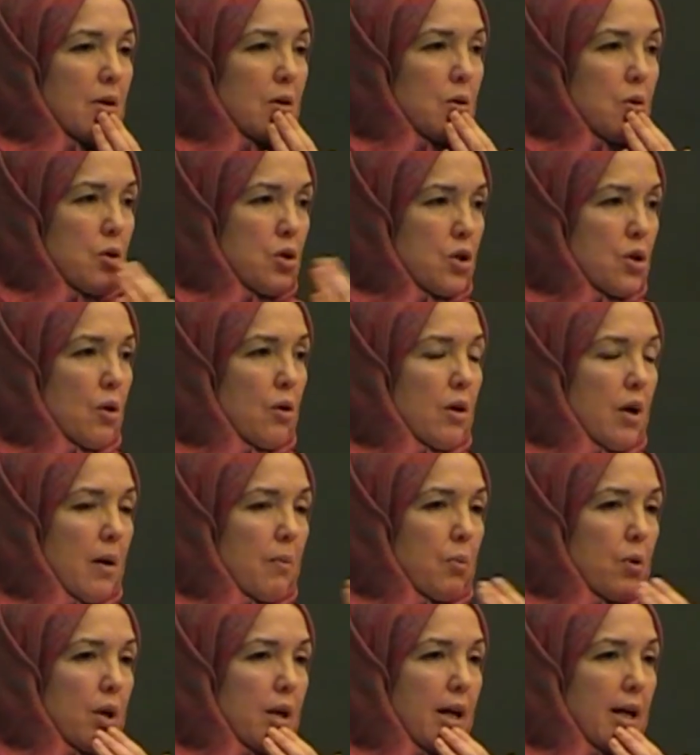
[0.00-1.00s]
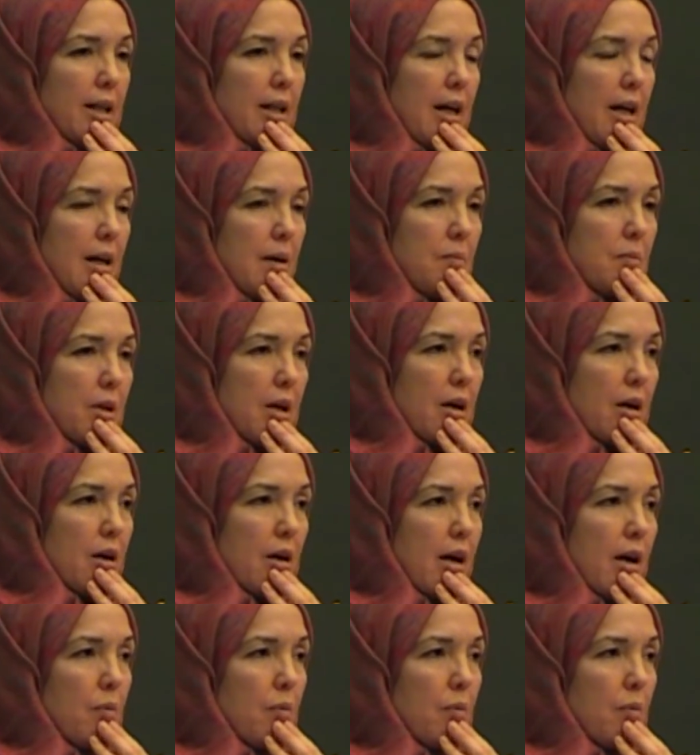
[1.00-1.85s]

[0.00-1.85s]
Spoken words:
who showed up when I came there,